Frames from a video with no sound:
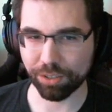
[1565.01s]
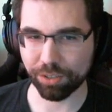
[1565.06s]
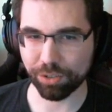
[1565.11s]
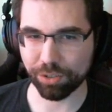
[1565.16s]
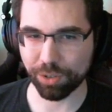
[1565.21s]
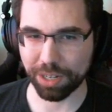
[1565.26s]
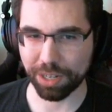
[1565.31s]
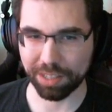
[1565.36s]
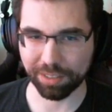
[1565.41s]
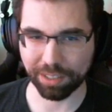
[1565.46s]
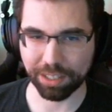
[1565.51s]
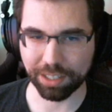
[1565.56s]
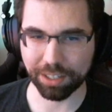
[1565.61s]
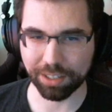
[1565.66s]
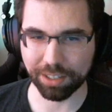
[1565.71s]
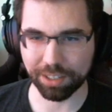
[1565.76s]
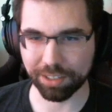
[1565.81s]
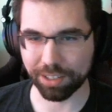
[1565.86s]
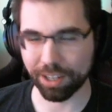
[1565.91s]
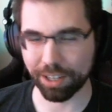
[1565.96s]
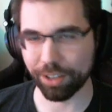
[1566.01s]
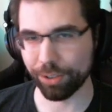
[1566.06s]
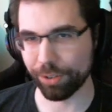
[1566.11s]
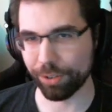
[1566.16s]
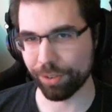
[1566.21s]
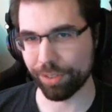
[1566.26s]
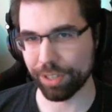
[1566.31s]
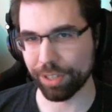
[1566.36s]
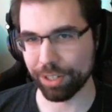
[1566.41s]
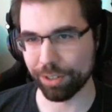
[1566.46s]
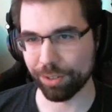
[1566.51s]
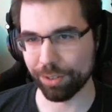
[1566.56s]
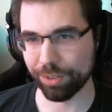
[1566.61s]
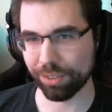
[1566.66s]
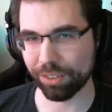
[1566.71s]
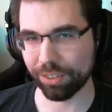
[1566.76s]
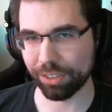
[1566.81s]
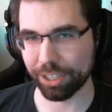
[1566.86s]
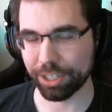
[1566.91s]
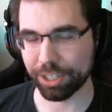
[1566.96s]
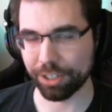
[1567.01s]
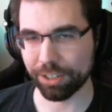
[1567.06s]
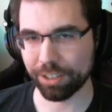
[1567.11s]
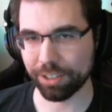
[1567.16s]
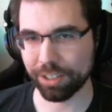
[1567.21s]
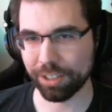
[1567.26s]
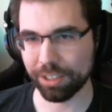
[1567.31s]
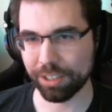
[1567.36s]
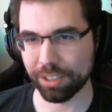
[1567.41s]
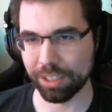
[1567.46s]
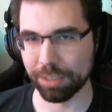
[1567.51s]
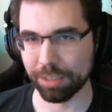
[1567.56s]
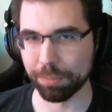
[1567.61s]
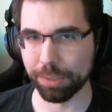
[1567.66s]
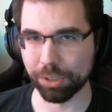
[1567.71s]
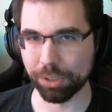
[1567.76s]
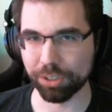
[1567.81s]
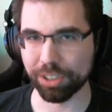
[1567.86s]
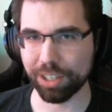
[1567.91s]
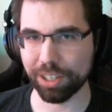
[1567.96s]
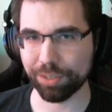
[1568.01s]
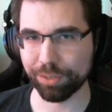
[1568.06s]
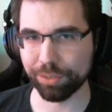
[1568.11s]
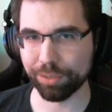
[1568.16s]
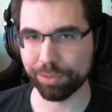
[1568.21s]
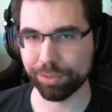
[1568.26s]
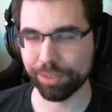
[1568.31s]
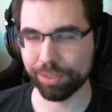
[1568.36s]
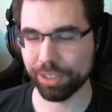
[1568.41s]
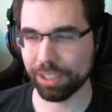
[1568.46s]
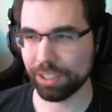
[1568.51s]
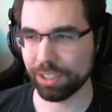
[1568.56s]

translated into other theaters later and built off of.